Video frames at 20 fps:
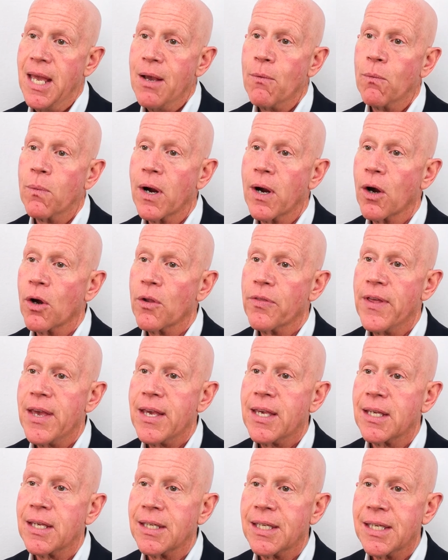where they
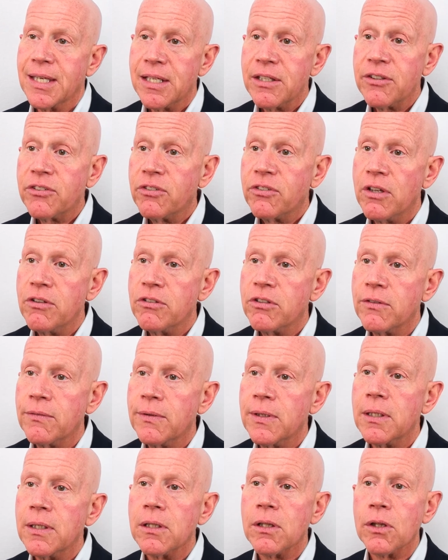can get a sense of
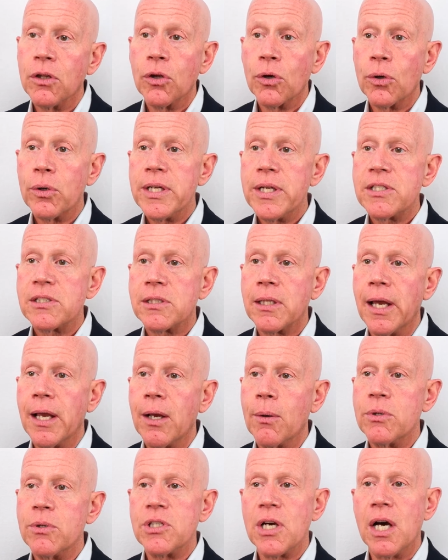it, learn its
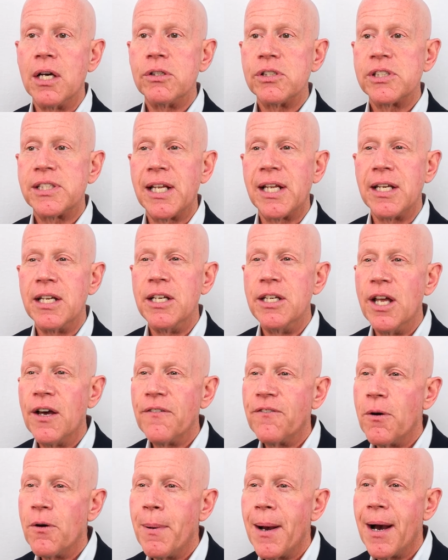language, understand
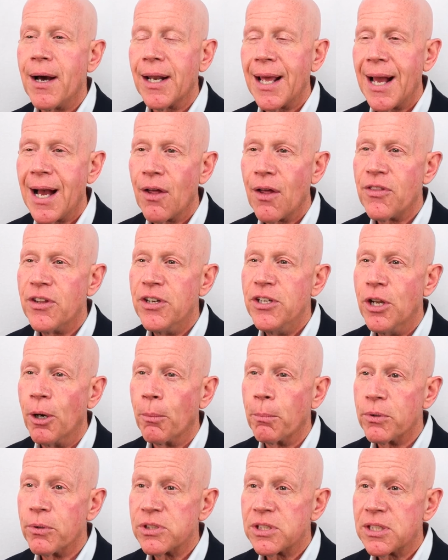enough about how the
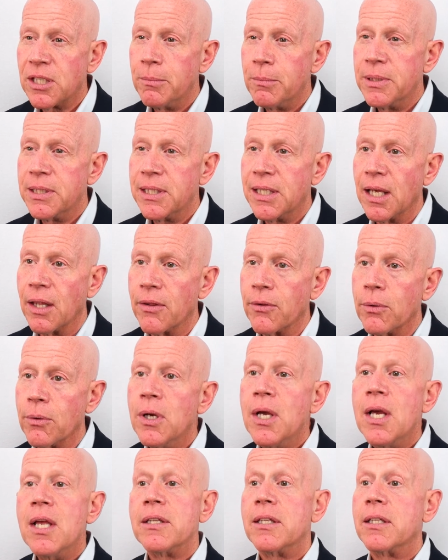numbers come together
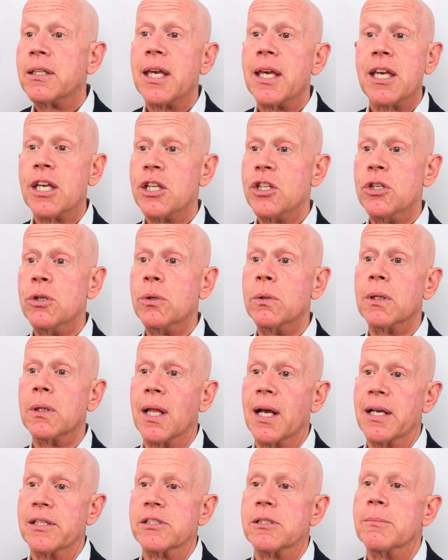that they can
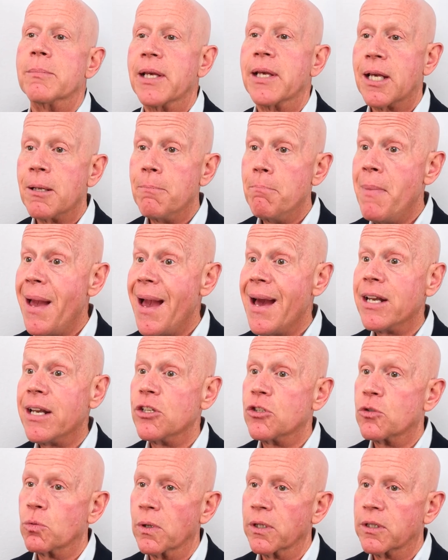utilize them, they can
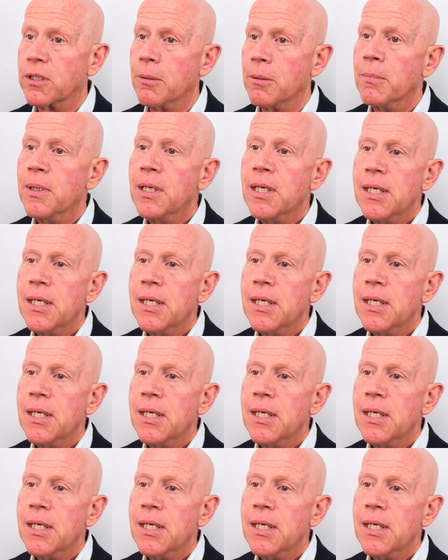manage with them,